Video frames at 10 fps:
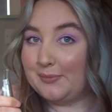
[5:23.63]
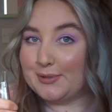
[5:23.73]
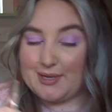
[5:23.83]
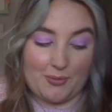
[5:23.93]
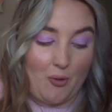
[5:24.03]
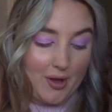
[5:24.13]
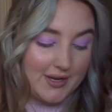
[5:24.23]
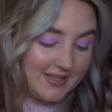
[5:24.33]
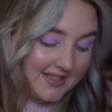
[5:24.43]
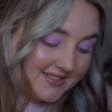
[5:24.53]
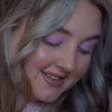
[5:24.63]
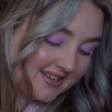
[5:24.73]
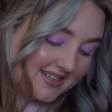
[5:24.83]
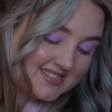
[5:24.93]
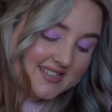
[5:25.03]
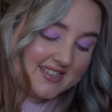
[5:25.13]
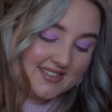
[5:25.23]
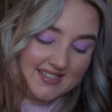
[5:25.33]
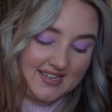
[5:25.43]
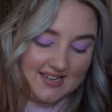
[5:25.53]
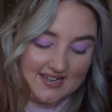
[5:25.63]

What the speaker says: but I'm quite excited.